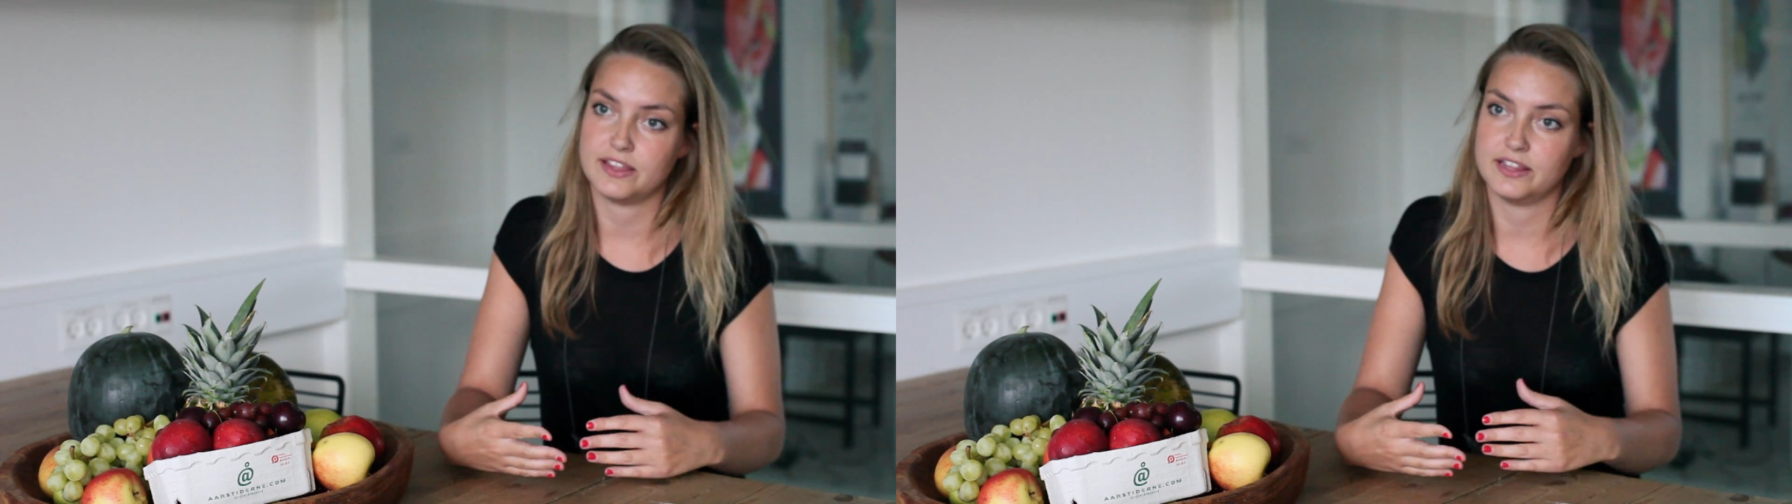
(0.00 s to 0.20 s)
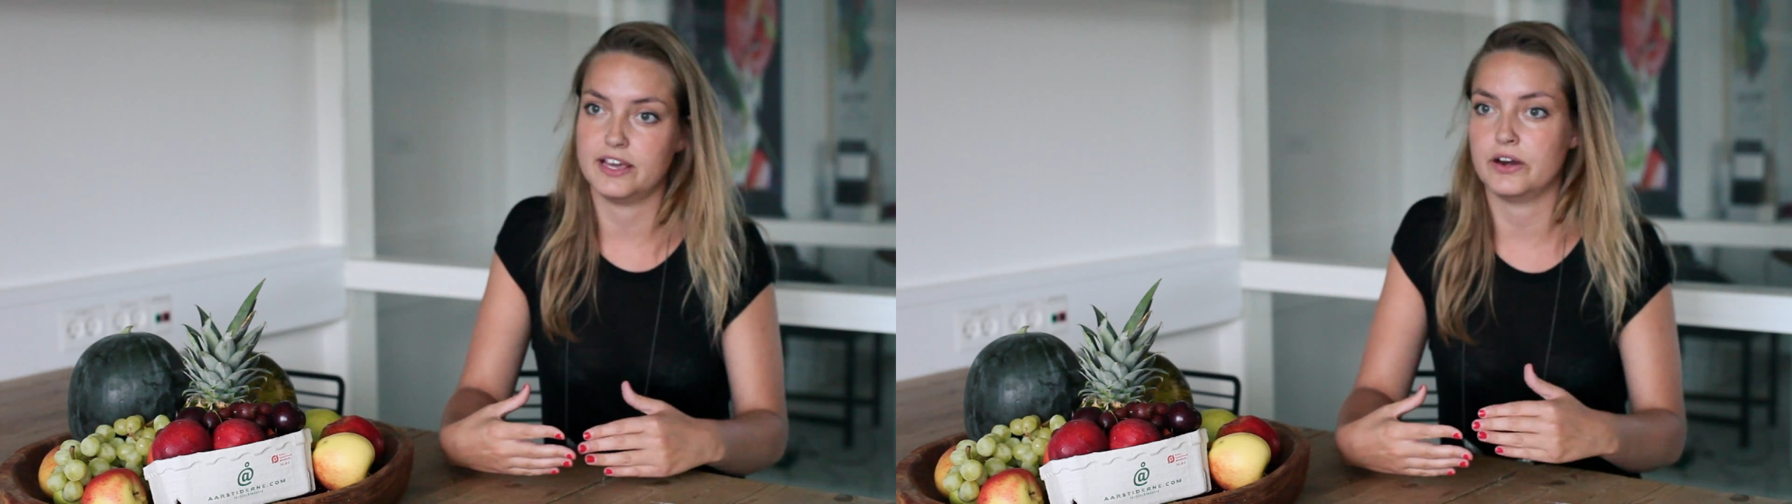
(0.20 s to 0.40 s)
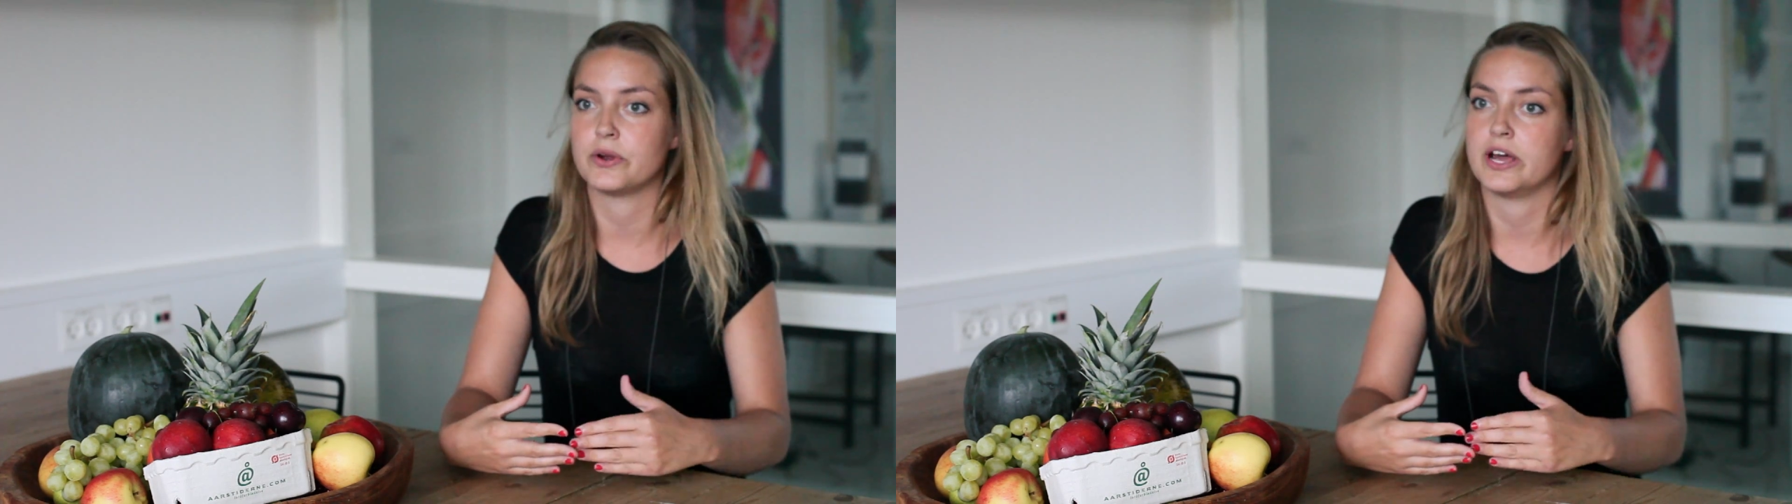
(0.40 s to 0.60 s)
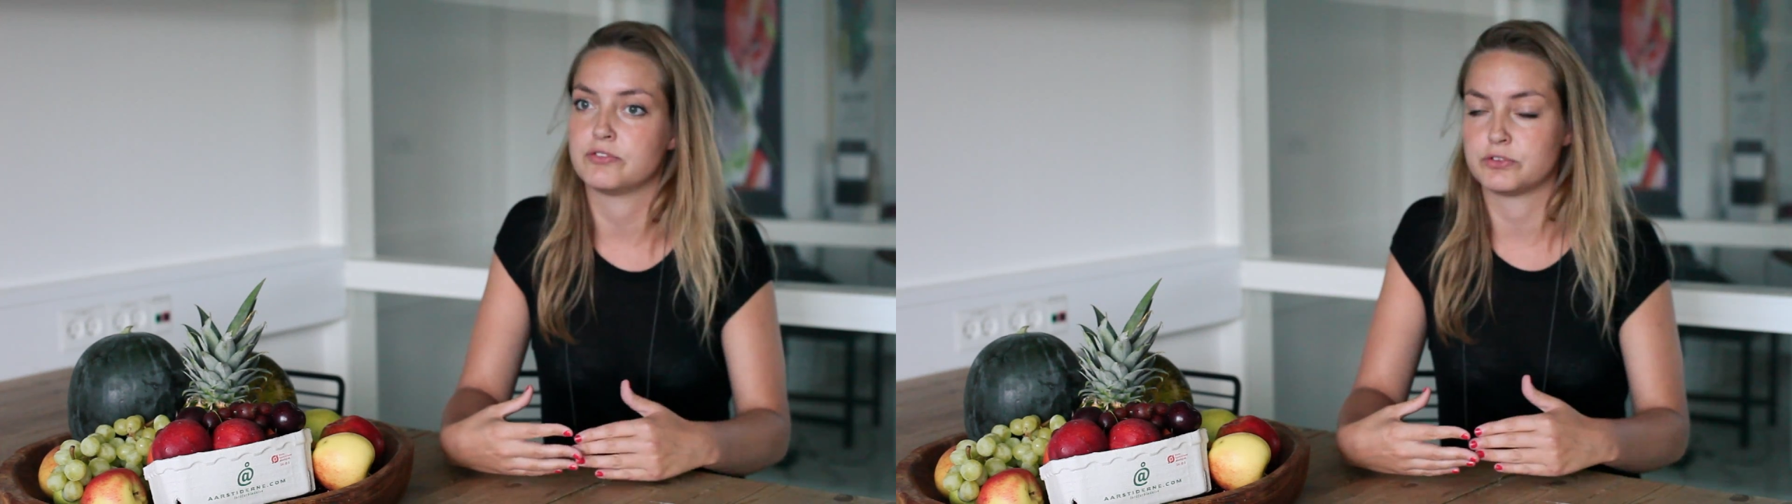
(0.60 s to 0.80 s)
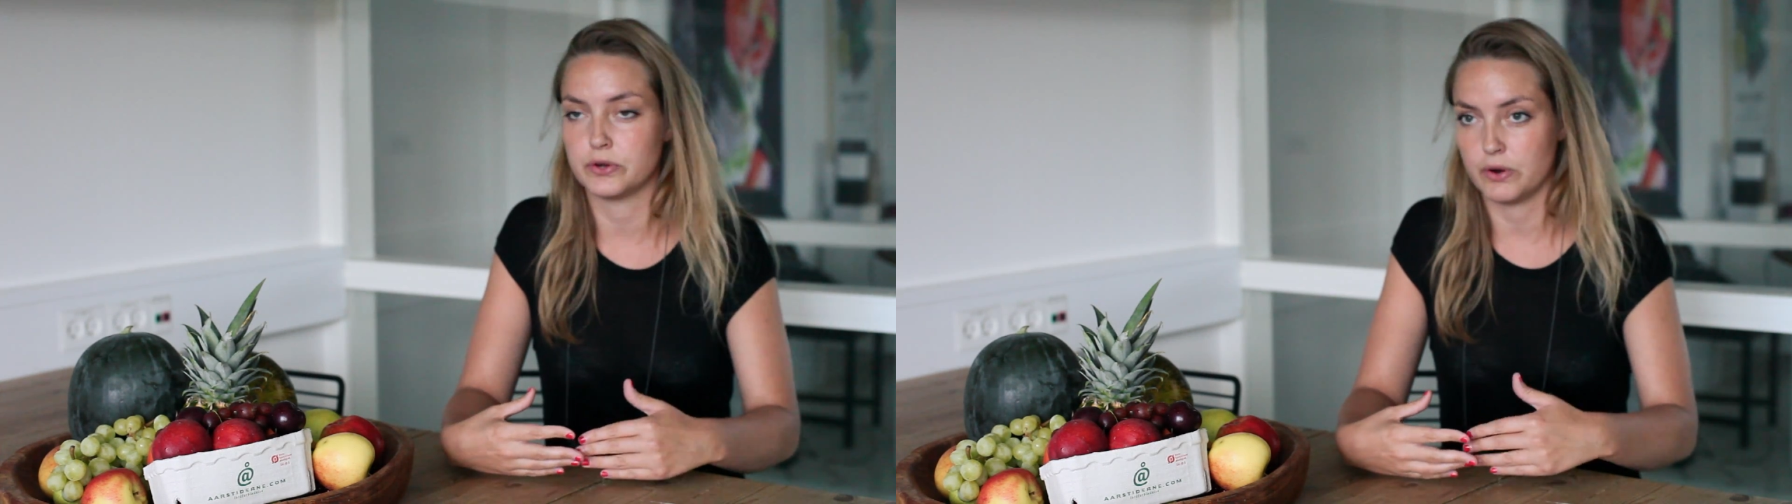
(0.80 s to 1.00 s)
that they don't have
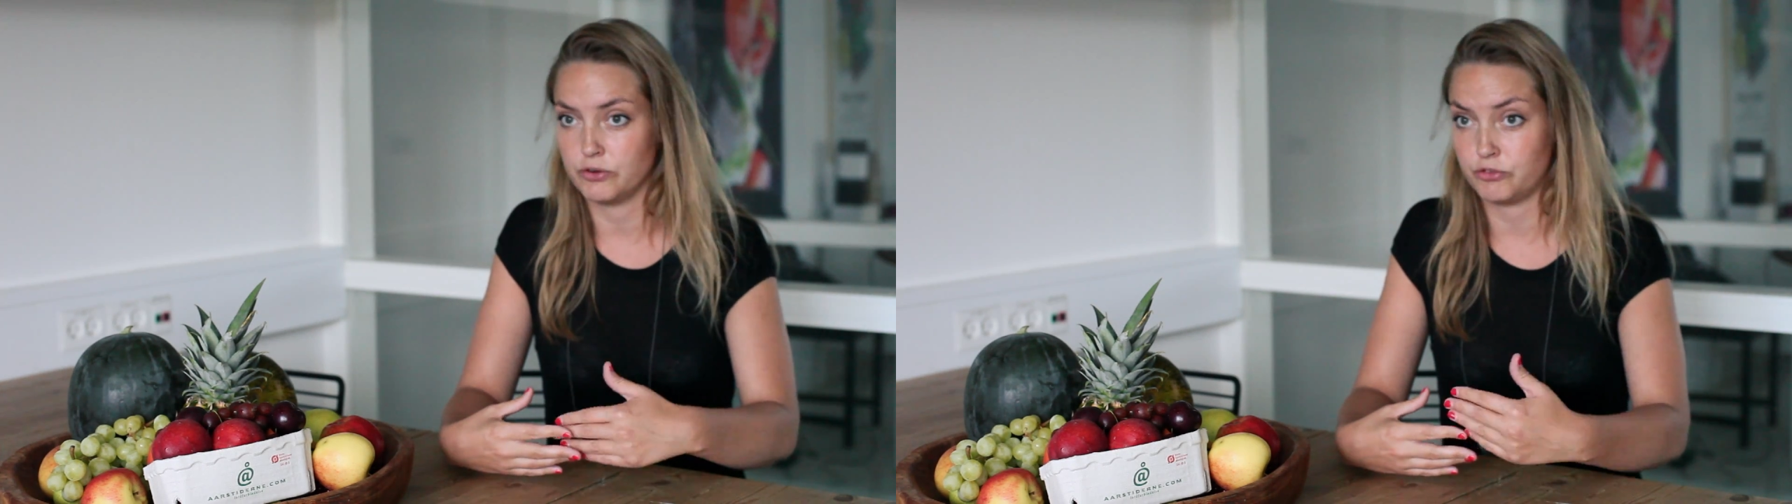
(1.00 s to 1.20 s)
to go out